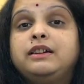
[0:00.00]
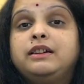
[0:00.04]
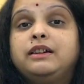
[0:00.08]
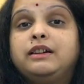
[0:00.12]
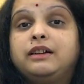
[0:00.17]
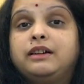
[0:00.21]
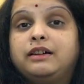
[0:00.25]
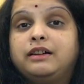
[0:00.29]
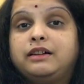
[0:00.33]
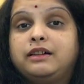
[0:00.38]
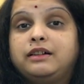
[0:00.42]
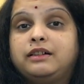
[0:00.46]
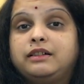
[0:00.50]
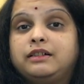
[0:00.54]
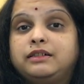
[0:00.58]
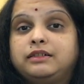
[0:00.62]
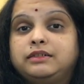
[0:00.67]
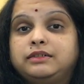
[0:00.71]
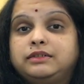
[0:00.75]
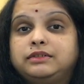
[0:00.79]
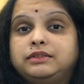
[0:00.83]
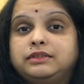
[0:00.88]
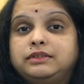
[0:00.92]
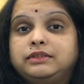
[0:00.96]

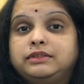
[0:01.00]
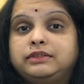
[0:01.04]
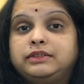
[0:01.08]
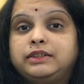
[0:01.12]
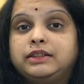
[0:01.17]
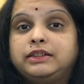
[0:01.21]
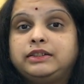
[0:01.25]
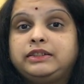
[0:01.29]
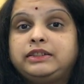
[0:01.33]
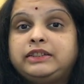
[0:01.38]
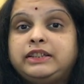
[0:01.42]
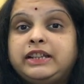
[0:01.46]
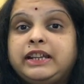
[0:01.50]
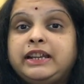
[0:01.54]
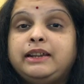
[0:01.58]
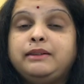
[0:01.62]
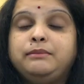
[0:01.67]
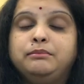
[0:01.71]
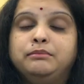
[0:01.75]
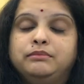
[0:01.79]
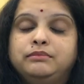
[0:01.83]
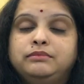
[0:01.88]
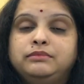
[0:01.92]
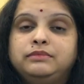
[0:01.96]
uh, the
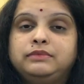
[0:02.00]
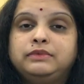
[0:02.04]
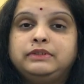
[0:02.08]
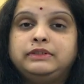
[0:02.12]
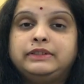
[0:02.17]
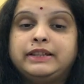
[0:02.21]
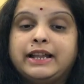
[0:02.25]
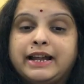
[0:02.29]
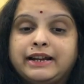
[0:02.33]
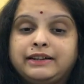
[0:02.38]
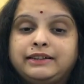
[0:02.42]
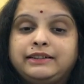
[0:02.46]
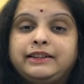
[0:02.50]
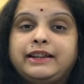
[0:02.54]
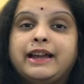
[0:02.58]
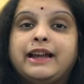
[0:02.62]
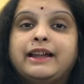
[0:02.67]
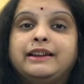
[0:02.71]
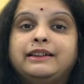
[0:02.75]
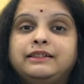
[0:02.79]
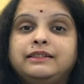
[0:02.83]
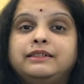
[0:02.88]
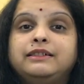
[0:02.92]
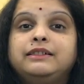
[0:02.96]
team that
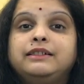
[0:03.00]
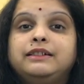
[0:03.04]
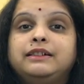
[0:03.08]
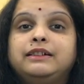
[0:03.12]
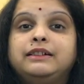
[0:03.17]
can